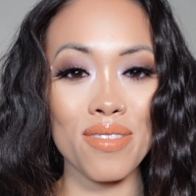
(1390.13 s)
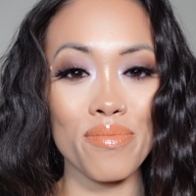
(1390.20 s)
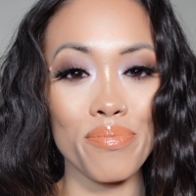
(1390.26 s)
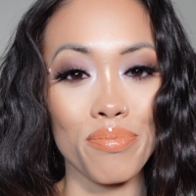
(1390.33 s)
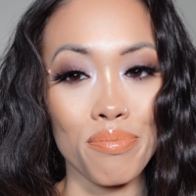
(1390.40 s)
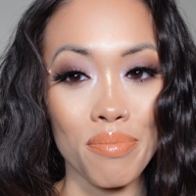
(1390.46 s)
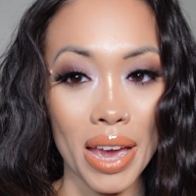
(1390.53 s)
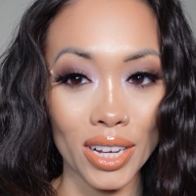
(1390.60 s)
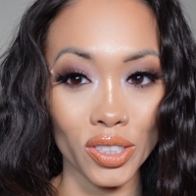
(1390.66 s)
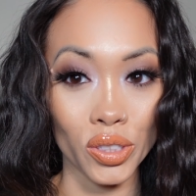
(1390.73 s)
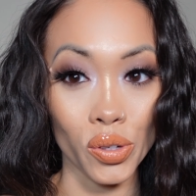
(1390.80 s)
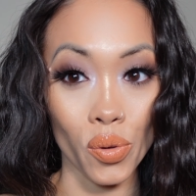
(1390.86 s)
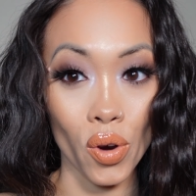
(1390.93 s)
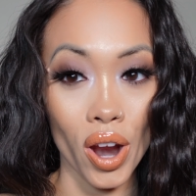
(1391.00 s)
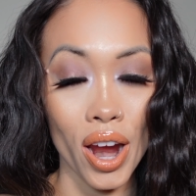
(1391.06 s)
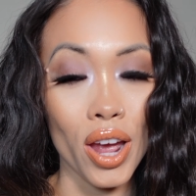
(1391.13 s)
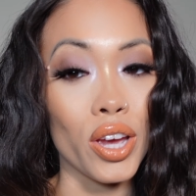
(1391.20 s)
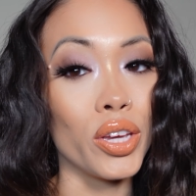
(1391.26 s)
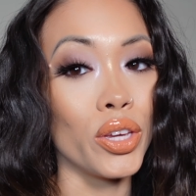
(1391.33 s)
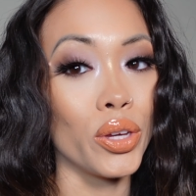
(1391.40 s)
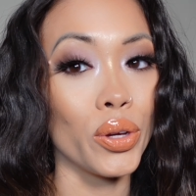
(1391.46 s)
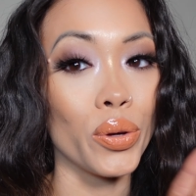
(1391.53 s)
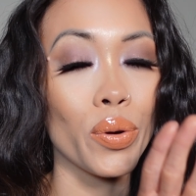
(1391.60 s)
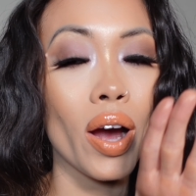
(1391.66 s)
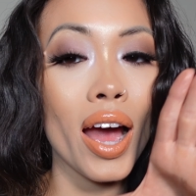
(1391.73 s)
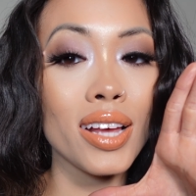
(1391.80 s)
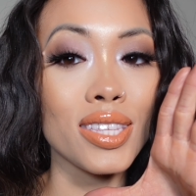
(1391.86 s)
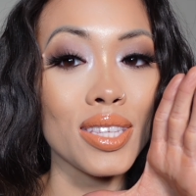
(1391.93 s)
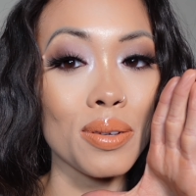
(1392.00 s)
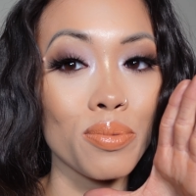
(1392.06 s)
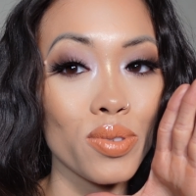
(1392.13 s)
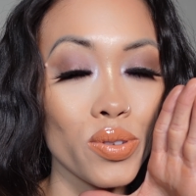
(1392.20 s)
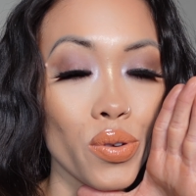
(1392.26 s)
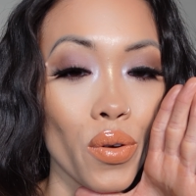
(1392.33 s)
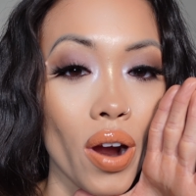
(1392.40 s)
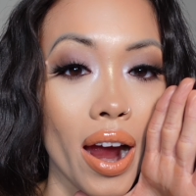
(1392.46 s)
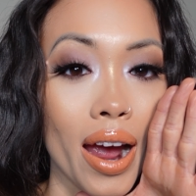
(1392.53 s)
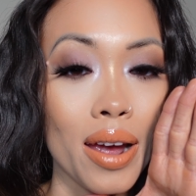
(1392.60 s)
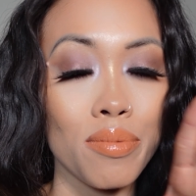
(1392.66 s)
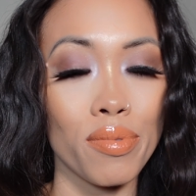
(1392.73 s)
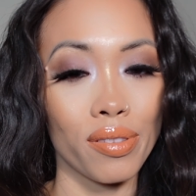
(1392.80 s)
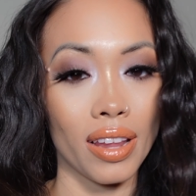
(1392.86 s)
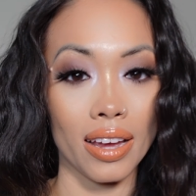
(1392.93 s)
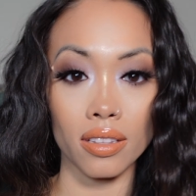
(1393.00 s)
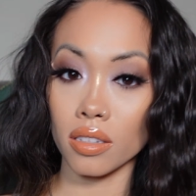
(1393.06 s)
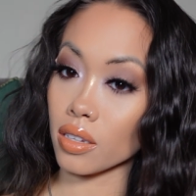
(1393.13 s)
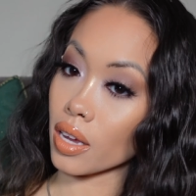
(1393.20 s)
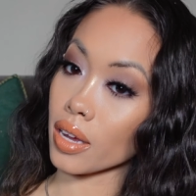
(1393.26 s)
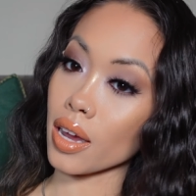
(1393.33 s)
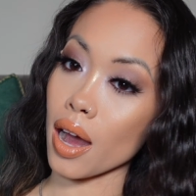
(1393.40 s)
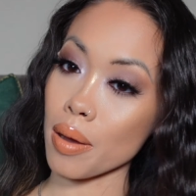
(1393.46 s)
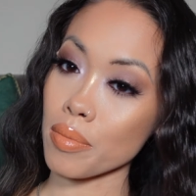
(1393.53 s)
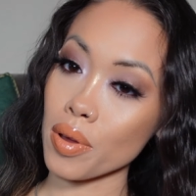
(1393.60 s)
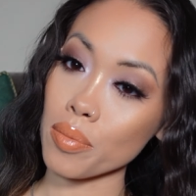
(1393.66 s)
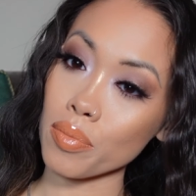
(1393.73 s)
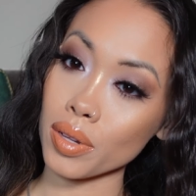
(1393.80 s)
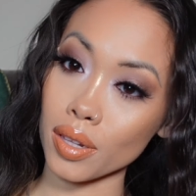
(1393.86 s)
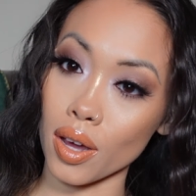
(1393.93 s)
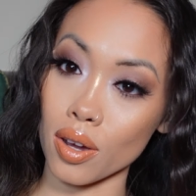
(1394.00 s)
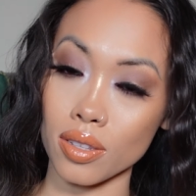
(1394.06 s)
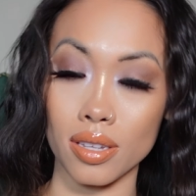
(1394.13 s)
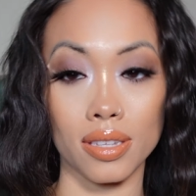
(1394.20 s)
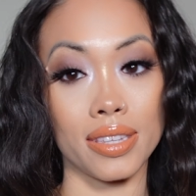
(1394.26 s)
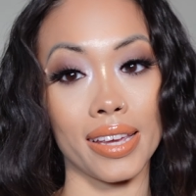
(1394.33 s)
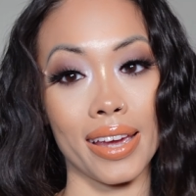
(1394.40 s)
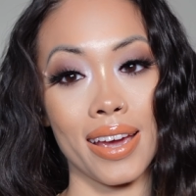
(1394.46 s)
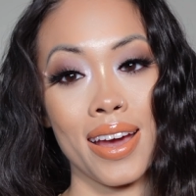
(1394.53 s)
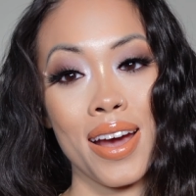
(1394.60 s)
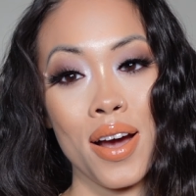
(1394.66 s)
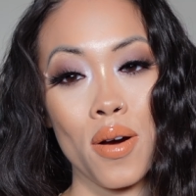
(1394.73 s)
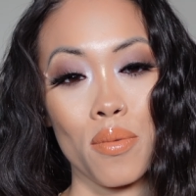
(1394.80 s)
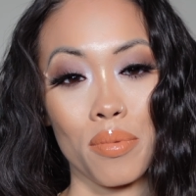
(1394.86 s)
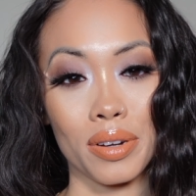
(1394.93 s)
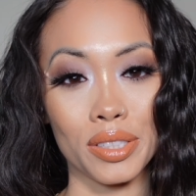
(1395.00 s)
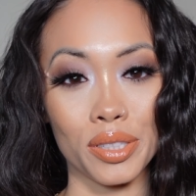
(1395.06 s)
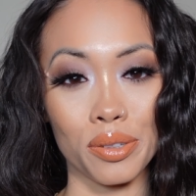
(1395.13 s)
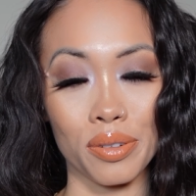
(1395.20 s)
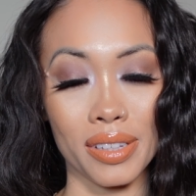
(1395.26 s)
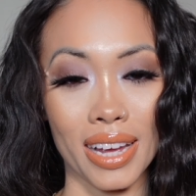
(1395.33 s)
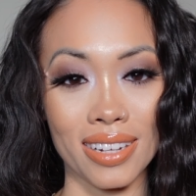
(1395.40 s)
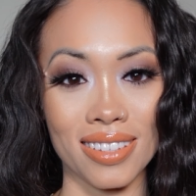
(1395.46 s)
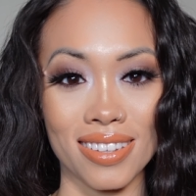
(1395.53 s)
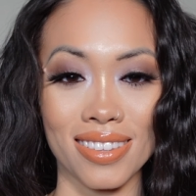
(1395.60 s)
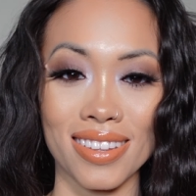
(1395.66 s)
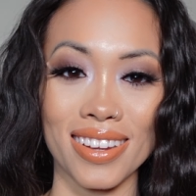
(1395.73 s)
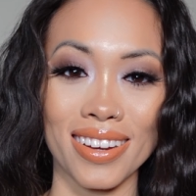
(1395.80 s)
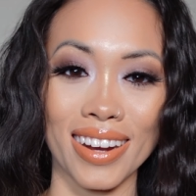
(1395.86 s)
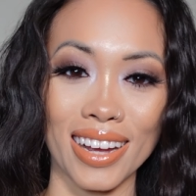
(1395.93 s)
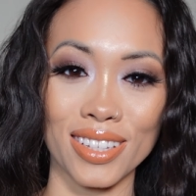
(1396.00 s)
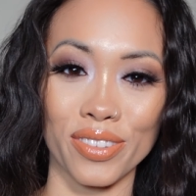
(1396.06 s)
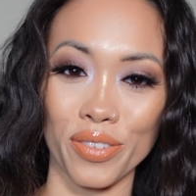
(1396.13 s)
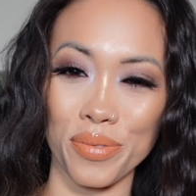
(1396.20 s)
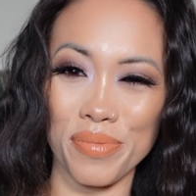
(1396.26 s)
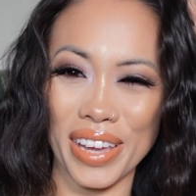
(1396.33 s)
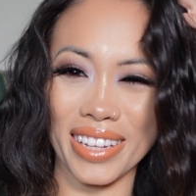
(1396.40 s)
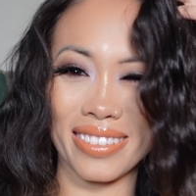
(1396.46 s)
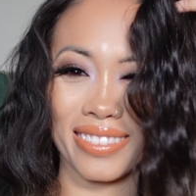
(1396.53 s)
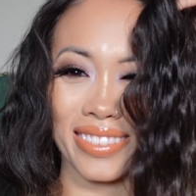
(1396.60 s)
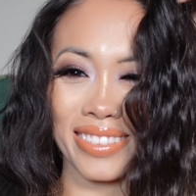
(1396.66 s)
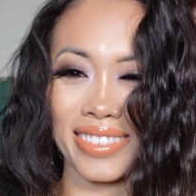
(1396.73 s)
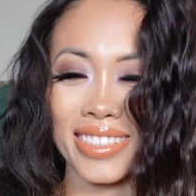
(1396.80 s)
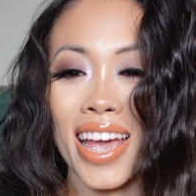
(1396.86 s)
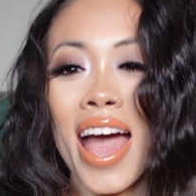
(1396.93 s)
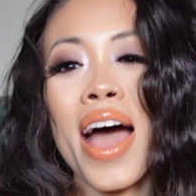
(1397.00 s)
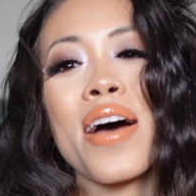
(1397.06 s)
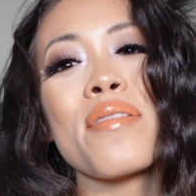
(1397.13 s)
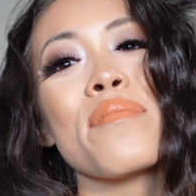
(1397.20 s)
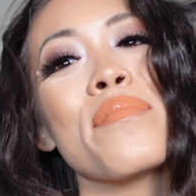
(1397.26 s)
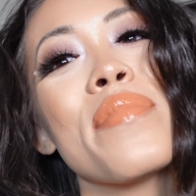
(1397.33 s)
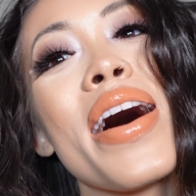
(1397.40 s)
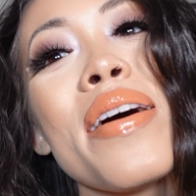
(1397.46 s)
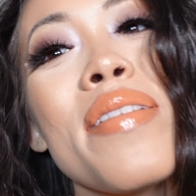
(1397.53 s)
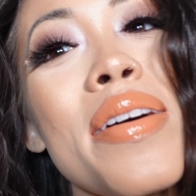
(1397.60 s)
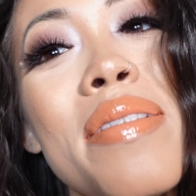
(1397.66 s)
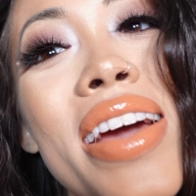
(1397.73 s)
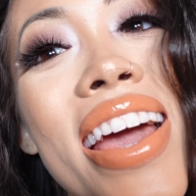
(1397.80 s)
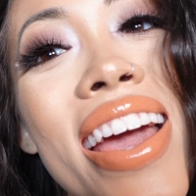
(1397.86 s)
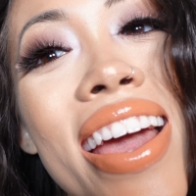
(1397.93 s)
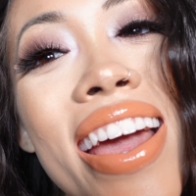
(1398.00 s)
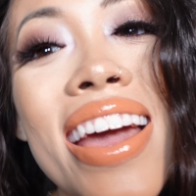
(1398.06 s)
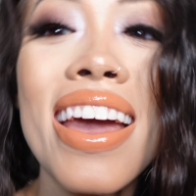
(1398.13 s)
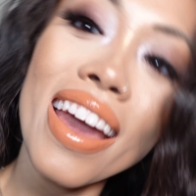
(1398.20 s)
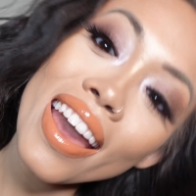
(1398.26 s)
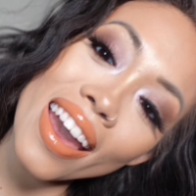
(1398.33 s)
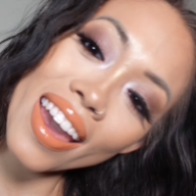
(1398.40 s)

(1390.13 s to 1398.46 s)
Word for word: Make sure you subscribe, like, and comment below to see what you would like to see next from me. Bye, baby!